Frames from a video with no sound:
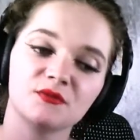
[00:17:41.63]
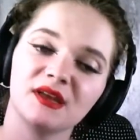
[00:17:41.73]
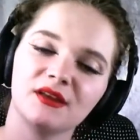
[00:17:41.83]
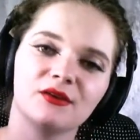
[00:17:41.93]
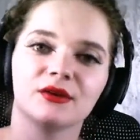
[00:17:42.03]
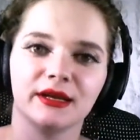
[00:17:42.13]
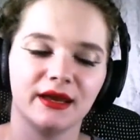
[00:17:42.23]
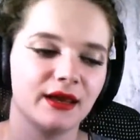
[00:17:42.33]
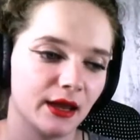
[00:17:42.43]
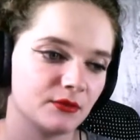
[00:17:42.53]
to me, good
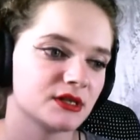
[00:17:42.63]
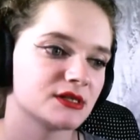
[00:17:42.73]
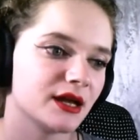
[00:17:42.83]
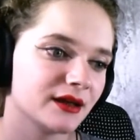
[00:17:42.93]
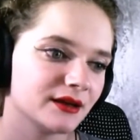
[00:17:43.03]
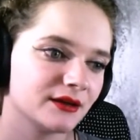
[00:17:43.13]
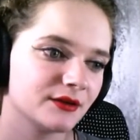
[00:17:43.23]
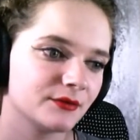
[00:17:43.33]
game design.